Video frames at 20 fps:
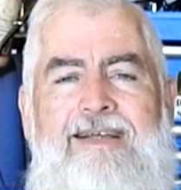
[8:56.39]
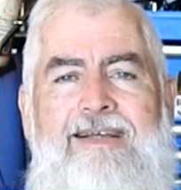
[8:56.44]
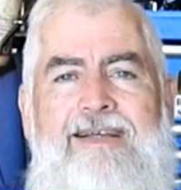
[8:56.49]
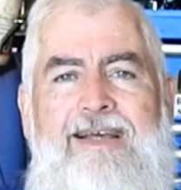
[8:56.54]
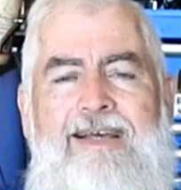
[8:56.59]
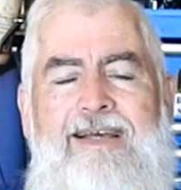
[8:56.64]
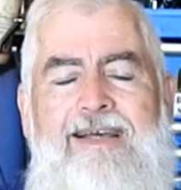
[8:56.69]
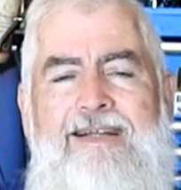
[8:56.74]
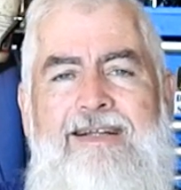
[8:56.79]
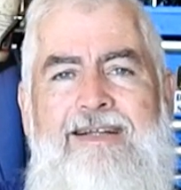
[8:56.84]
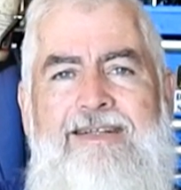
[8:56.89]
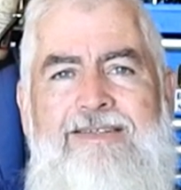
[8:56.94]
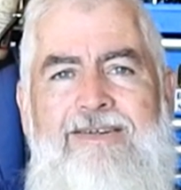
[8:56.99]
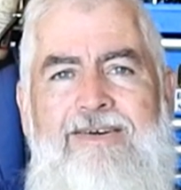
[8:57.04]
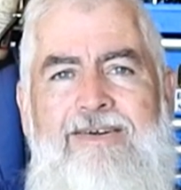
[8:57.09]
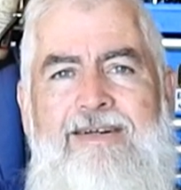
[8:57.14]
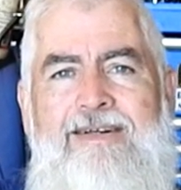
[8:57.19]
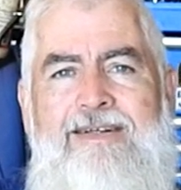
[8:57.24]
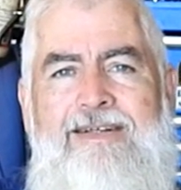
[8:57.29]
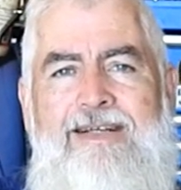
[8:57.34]
yeah, it
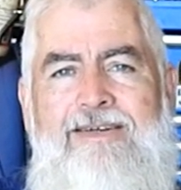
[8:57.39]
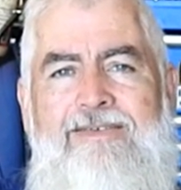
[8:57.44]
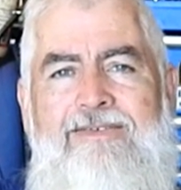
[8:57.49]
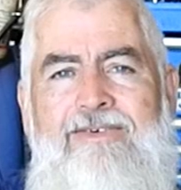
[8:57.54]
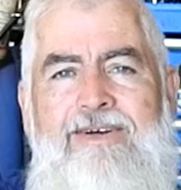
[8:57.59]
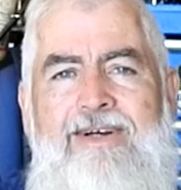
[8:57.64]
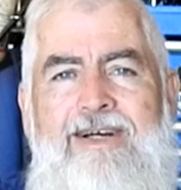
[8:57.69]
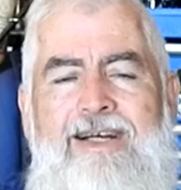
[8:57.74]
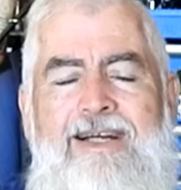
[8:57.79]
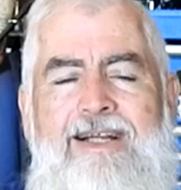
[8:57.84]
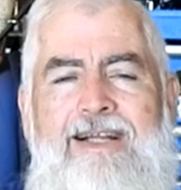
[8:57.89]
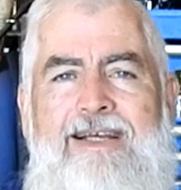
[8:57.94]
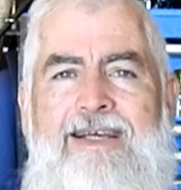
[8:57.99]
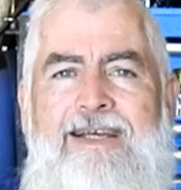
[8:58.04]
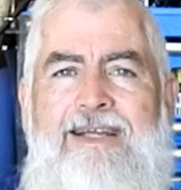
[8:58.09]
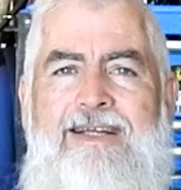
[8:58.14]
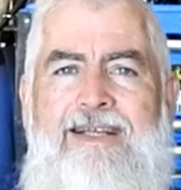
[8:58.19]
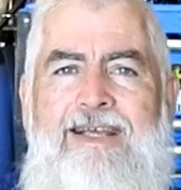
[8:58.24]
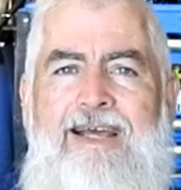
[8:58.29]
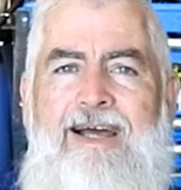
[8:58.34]
sort of didn't really
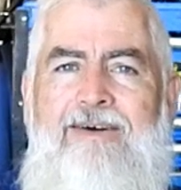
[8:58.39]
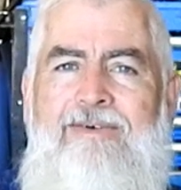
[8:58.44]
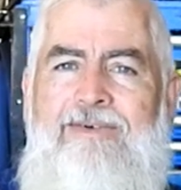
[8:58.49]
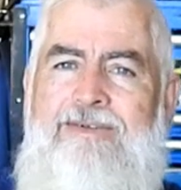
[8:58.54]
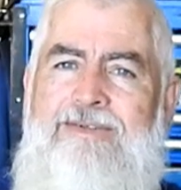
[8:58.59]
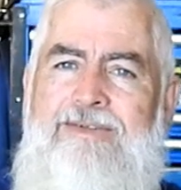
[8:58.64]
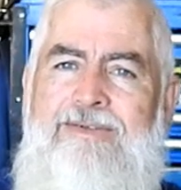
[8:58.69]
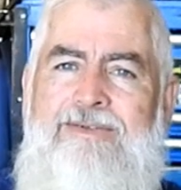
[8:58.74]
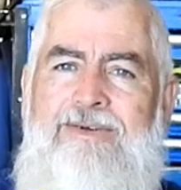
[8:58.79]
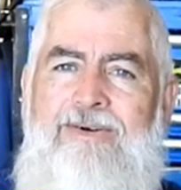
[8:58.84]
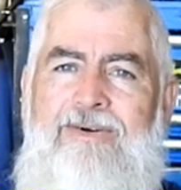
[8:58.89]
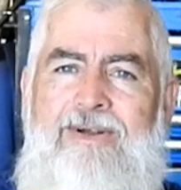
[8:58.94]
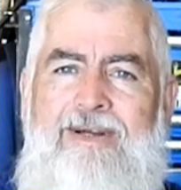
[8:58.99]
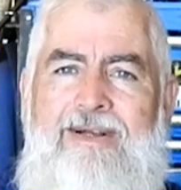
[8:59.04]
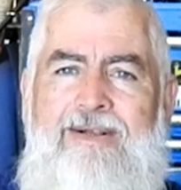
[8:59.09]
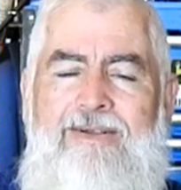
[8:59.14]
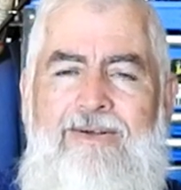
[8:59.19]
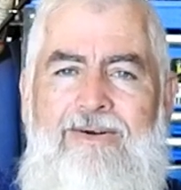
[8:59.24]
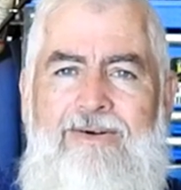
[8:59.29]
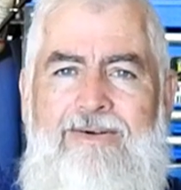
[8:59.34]
get going until 9
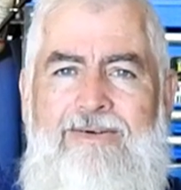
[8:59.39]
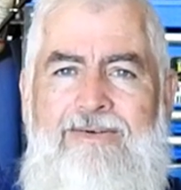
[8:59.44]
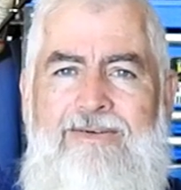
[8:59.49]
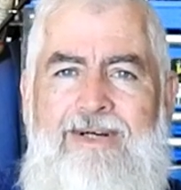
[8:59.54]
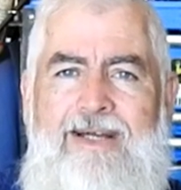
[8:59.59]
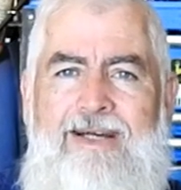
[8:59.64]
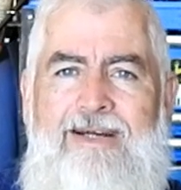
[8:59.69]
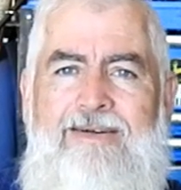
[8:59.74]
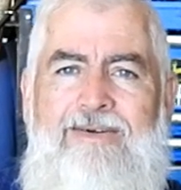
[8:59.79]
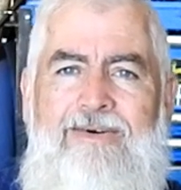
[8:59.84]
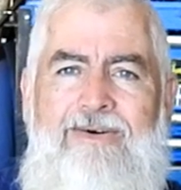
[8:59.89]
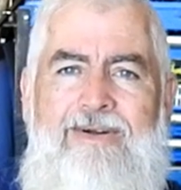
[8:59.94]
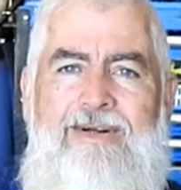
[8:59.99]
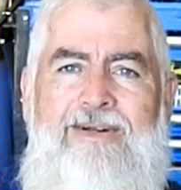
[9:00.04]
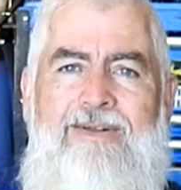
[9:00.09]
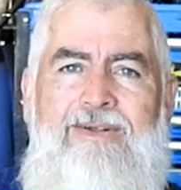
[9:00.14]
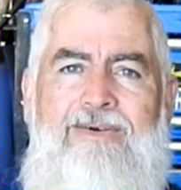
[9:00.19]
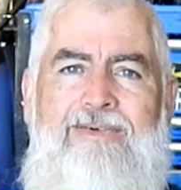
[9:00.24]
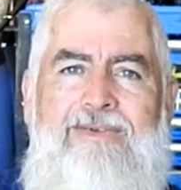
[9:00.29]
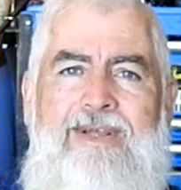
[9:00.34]
o'clock or 8 or 9
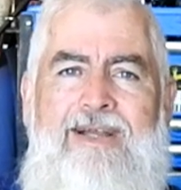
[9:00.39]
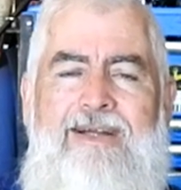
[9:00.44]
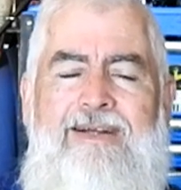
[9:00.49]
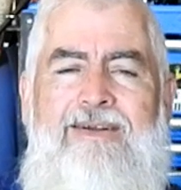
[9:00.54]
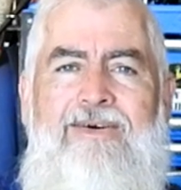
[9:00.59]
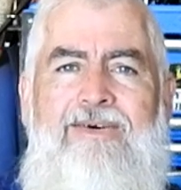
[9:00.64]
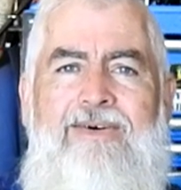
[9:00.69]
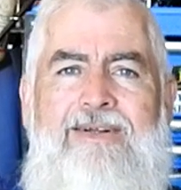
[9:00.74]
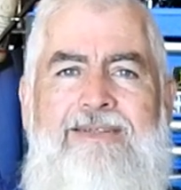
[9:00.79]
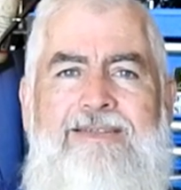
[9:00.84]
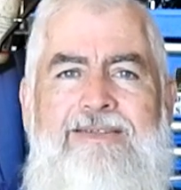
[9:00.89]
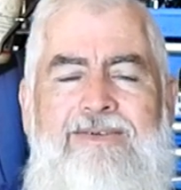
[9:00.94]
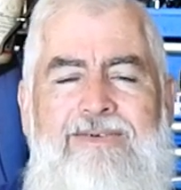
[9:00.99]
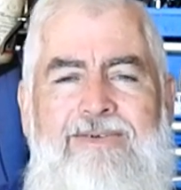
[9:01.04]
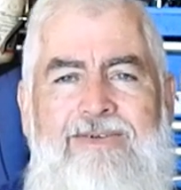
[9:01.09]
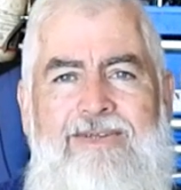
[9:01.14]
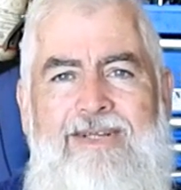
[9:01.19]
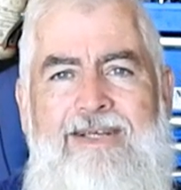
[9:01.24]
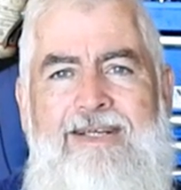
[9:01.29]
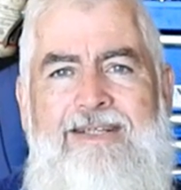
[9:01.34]
o'clock that night,
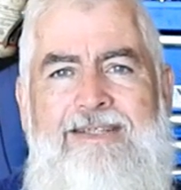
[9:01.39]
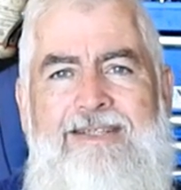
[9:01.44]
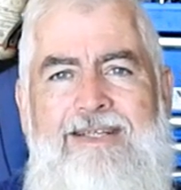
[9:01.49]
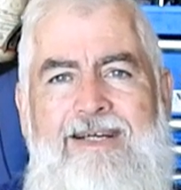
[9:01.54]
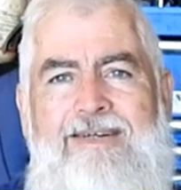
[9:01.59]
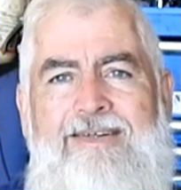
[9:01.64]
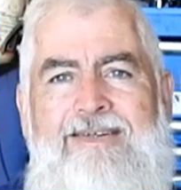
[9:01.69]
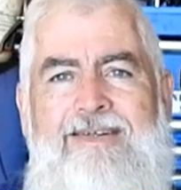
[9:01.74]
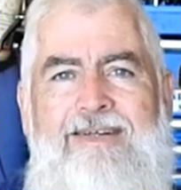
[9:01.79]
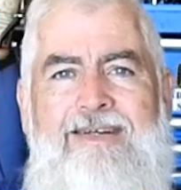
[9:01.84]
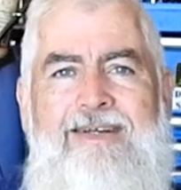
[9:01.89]
sort of thing. So